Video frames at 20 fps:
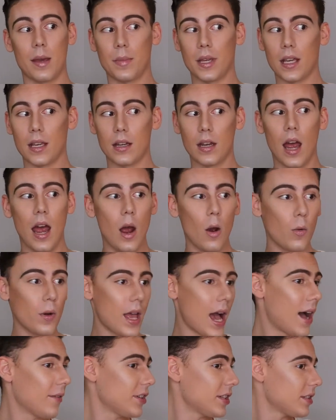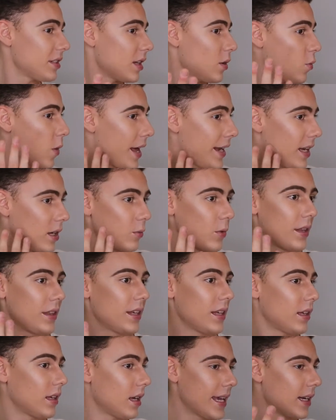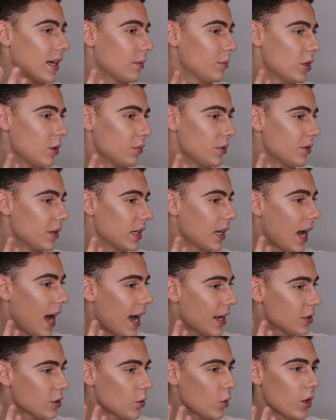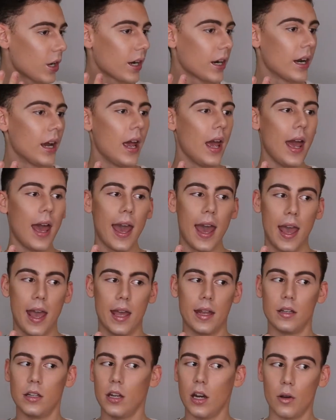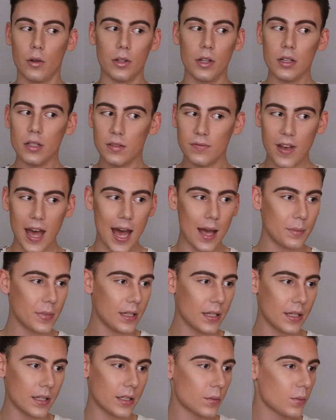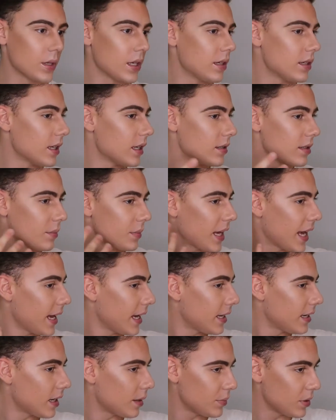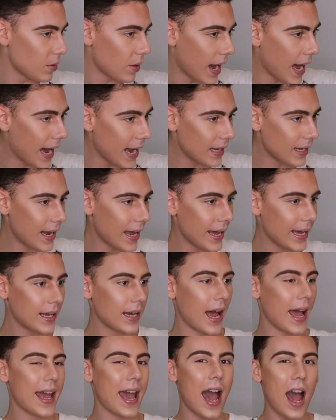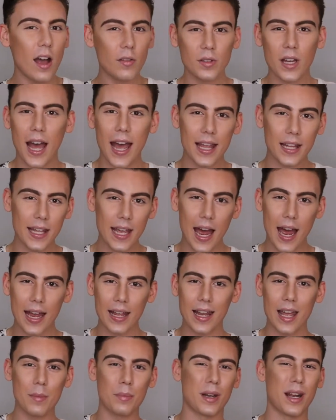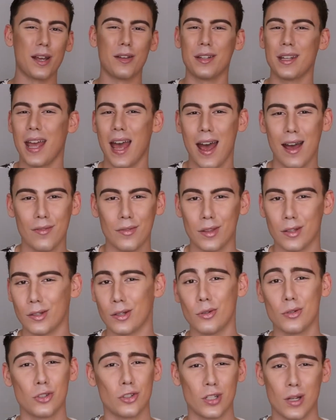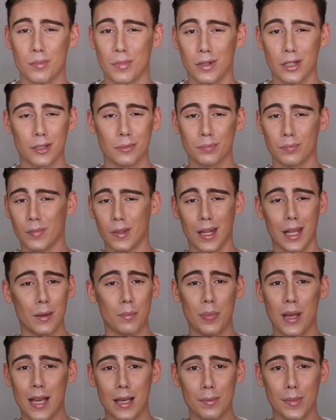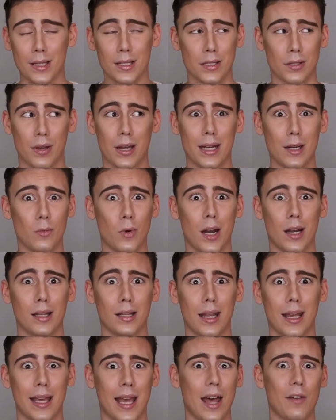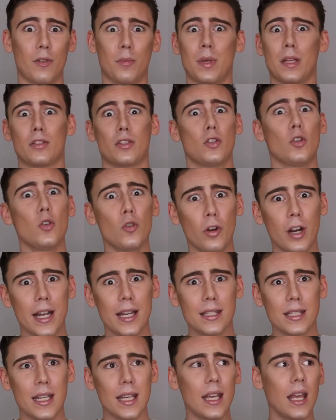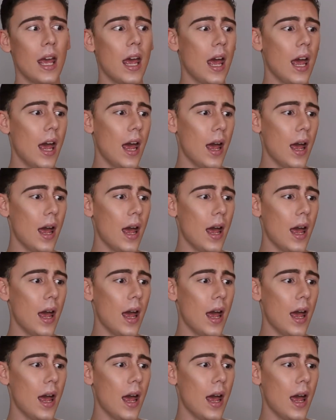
I mean, we obviously went in with KKW Beauty Contour, and you know, it looks fabulous. We did some KKW highlight. I have Kylie highlight, but I only have the loose shimmer like pigment, so I didn't want to like have it be too crazy.